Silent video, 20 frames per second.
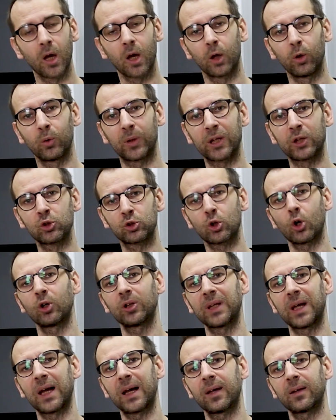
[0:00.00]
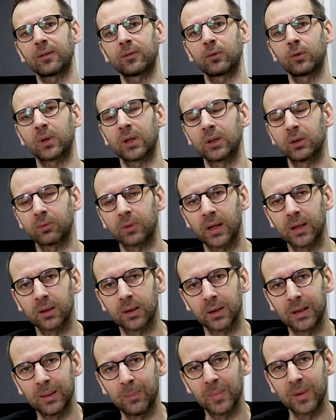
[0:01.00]
You can join us, you can write
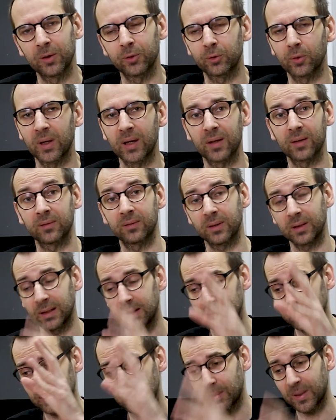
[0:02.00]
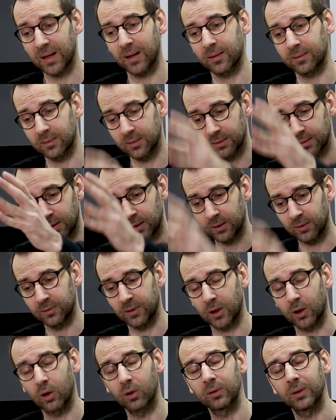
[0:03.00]
email to us. In the magazine there is
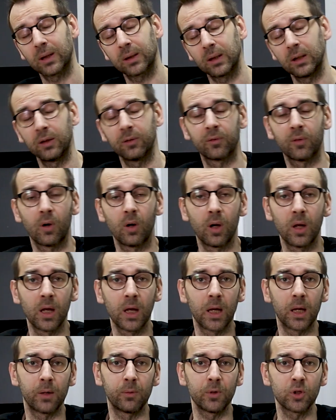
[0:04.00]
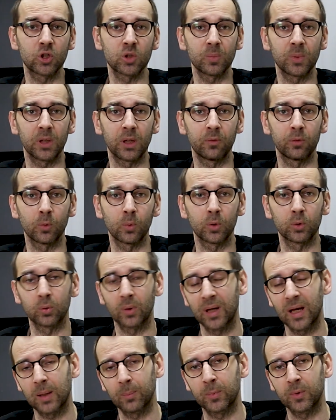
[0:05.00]
the contact info. Reach me if you want to
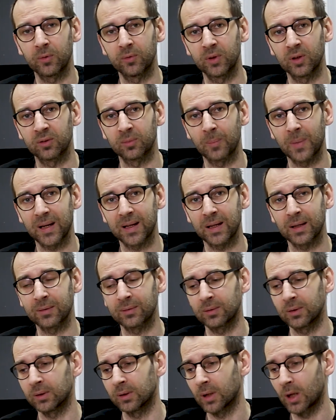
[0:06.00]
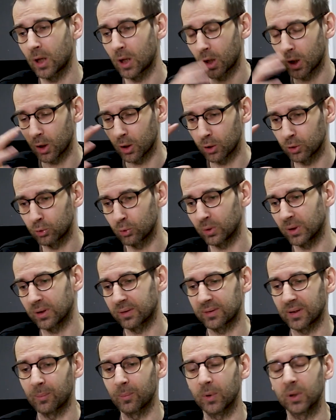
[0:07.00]
help with this magazine. Doing
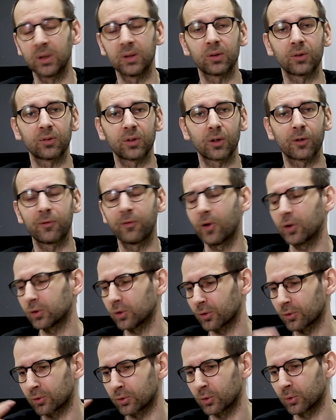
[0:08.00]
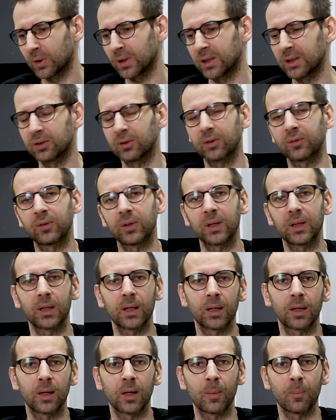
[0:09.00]
some interesting photos, doing interesting
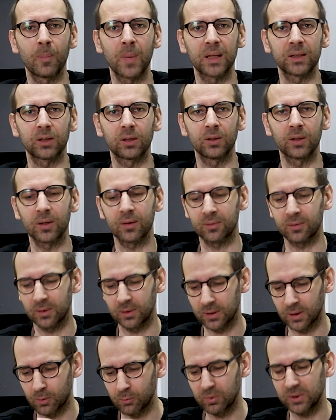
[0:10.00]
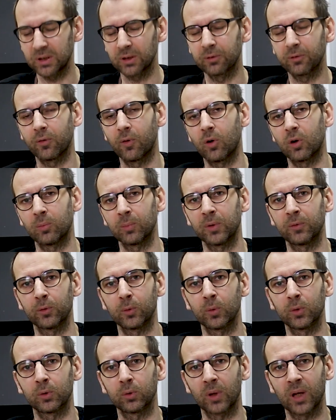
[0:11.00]
materials in written form. If you
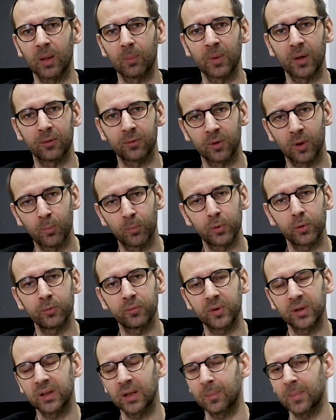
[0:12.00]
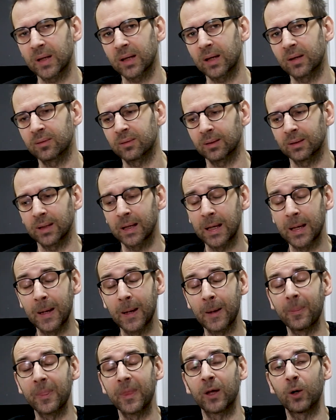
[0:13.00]
want to help us proofread the magazine,
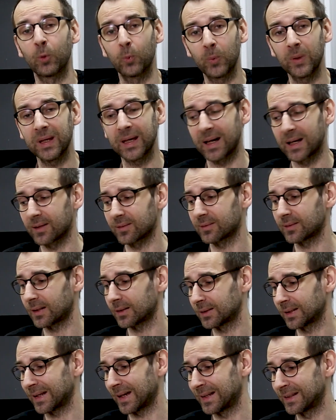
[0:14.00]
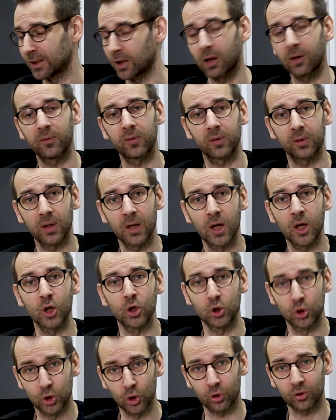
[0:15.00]
we are starting another
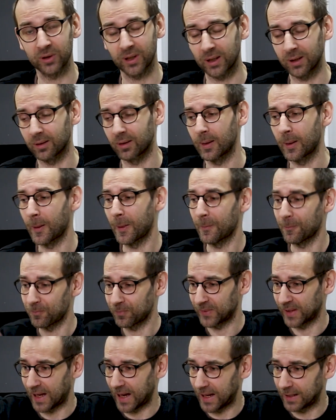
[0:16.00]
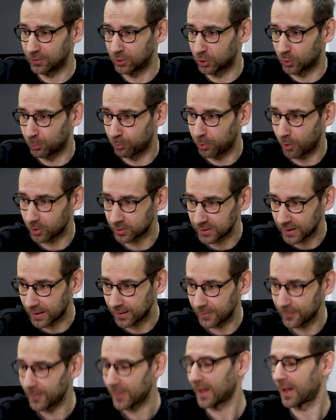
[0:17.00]
journey. I did
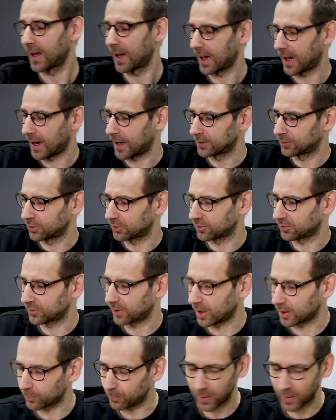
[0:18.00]
Portal, I did Star